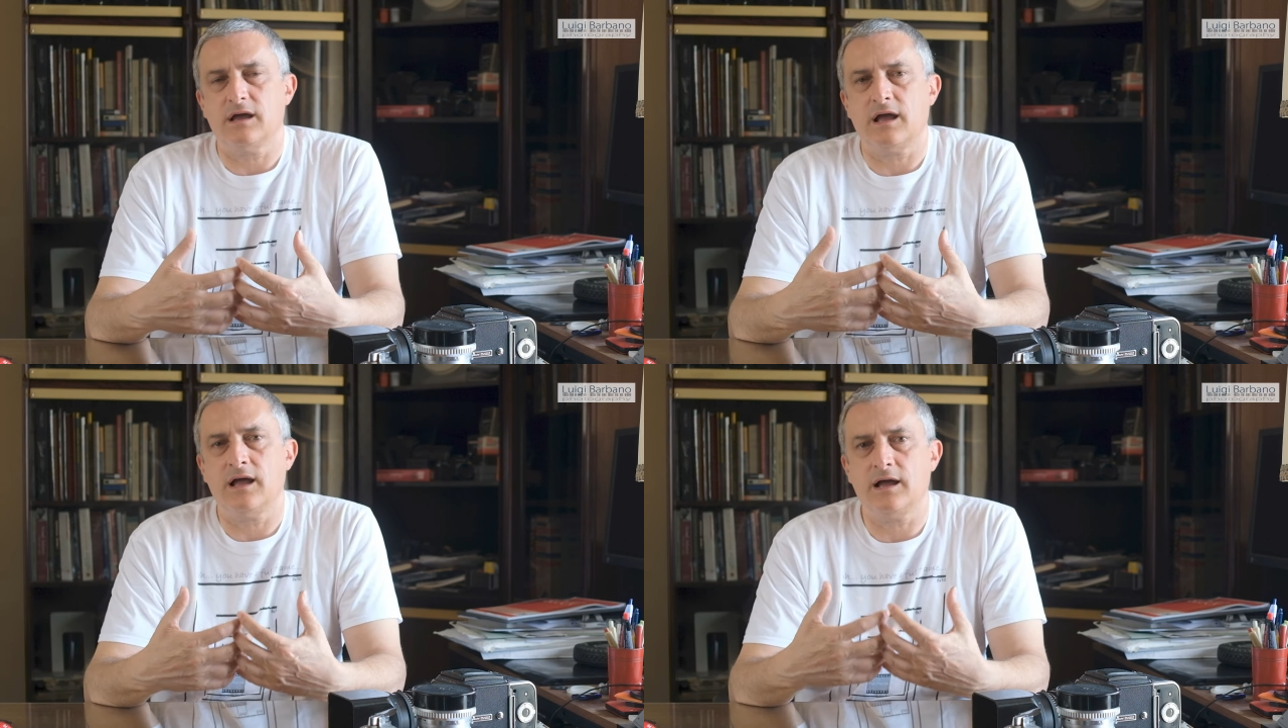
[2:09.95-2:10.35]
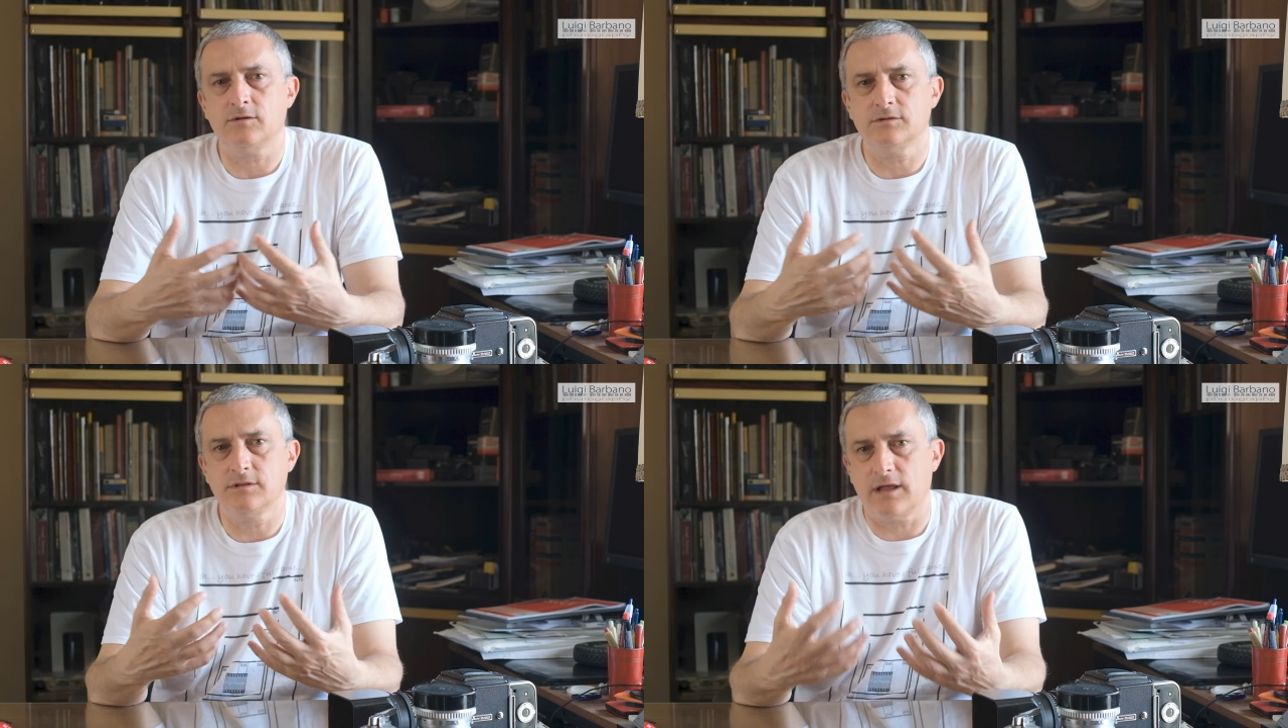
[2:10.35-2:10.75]
how
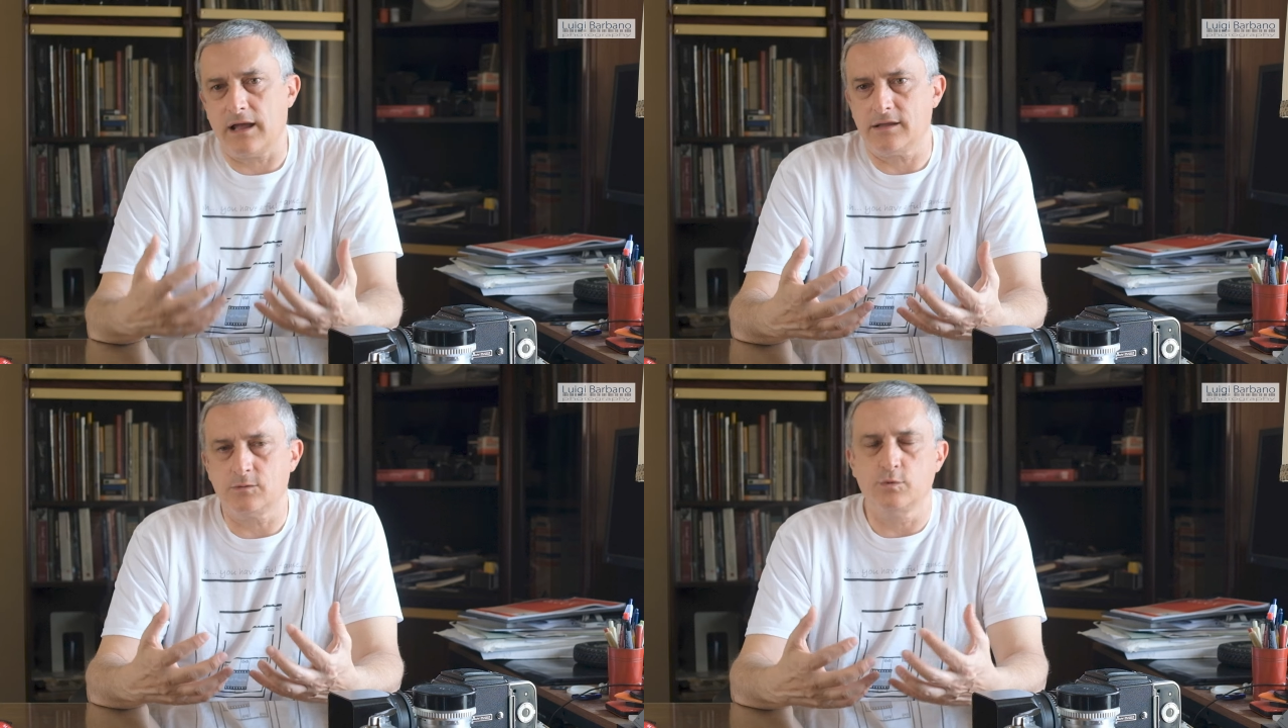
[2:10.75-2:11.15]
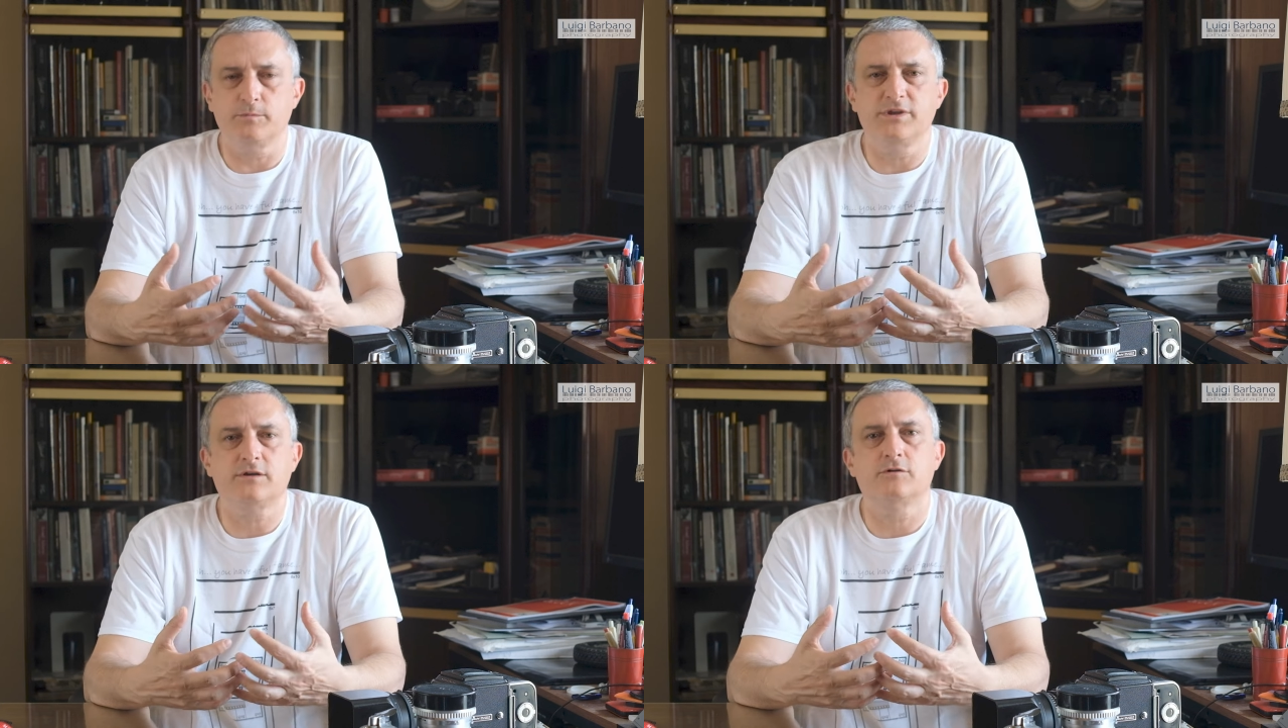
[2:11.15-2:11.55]
the light will
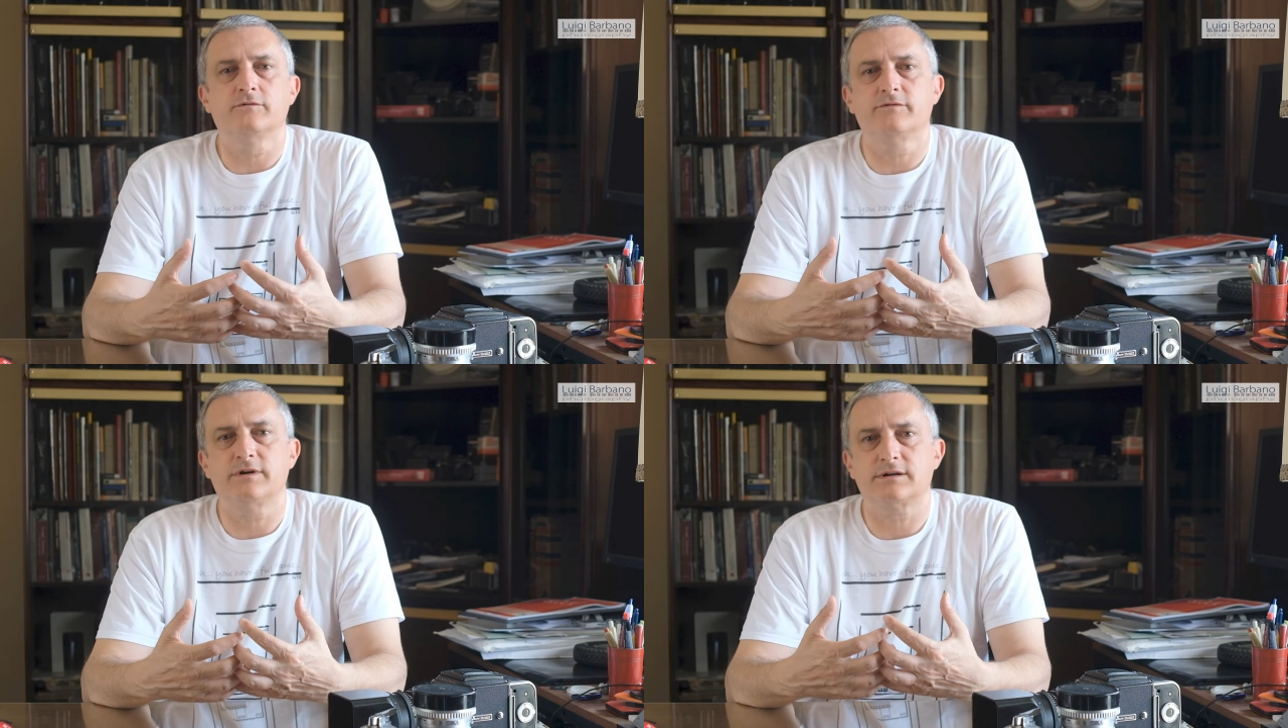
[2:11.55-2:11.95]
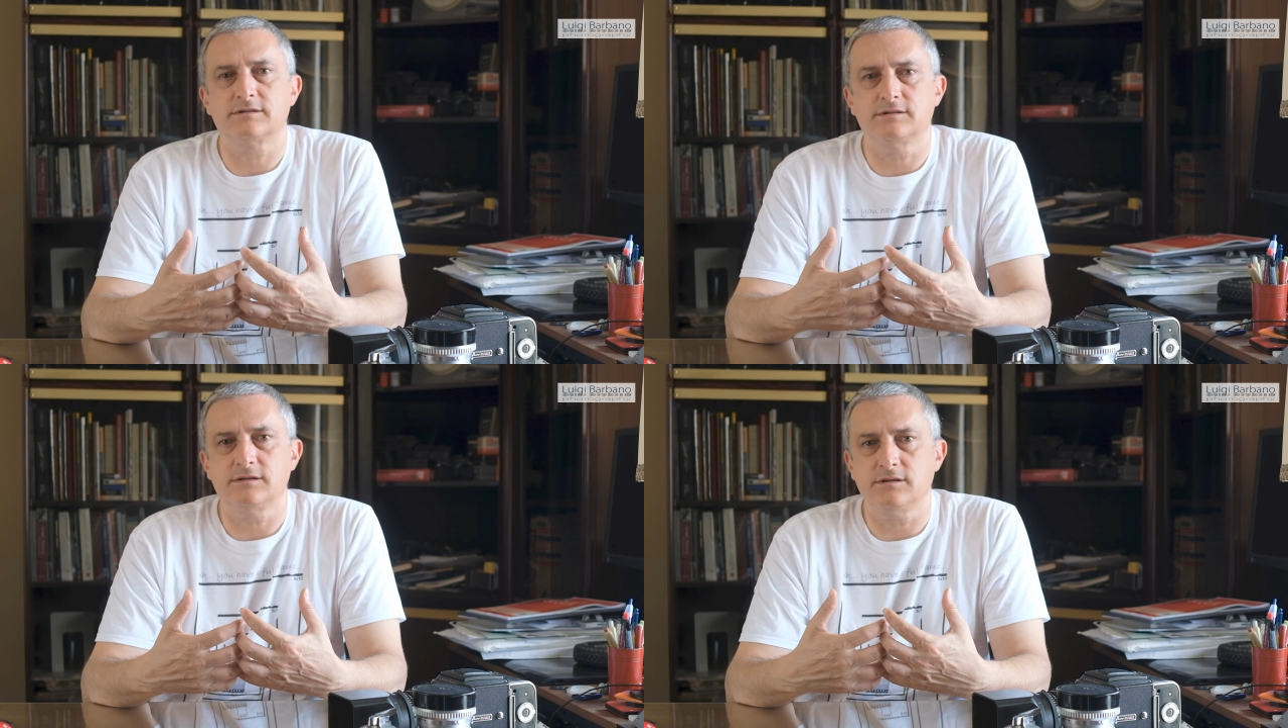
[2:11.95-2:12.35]
be
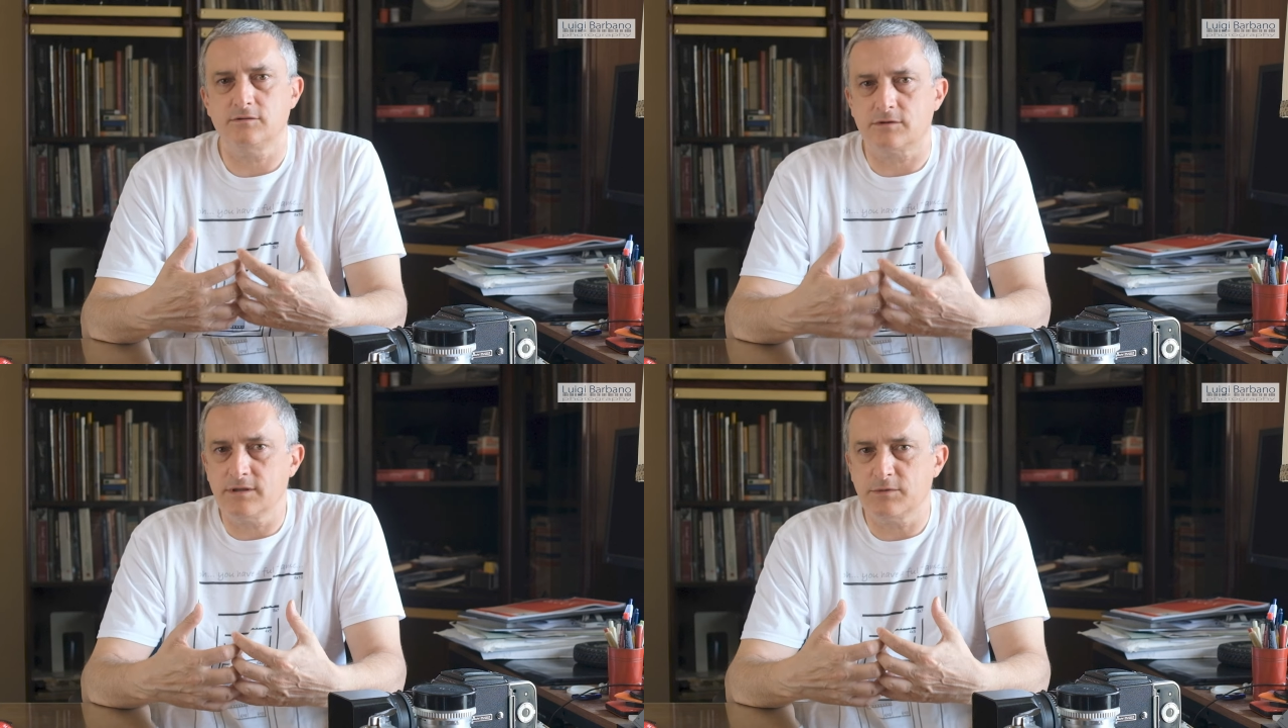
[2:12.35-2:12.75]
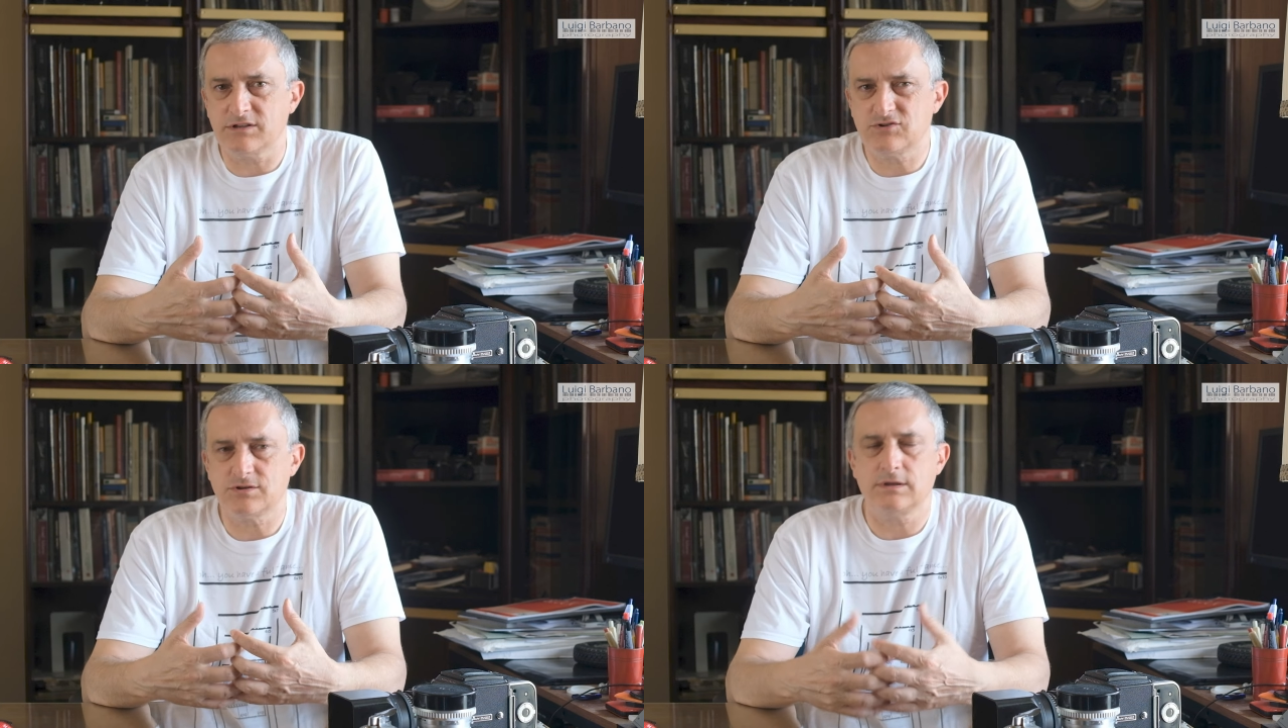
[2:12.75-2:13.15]
converted in your
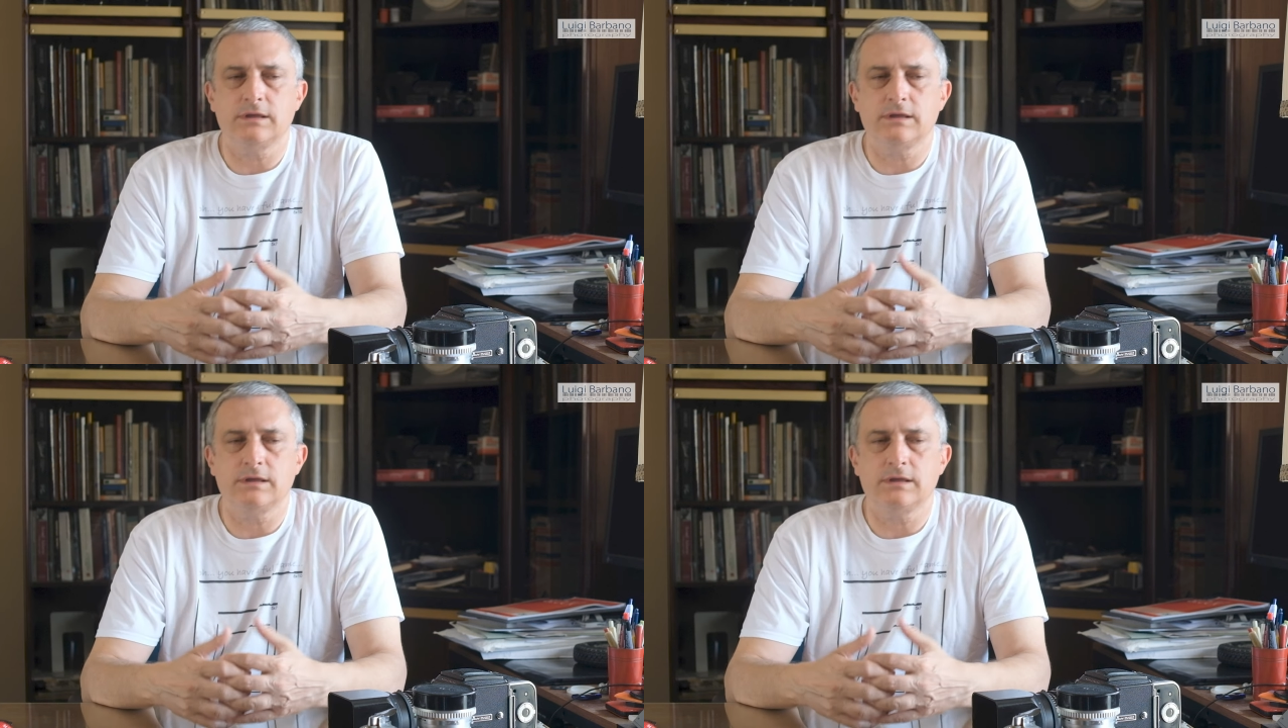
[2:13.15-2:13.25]
image.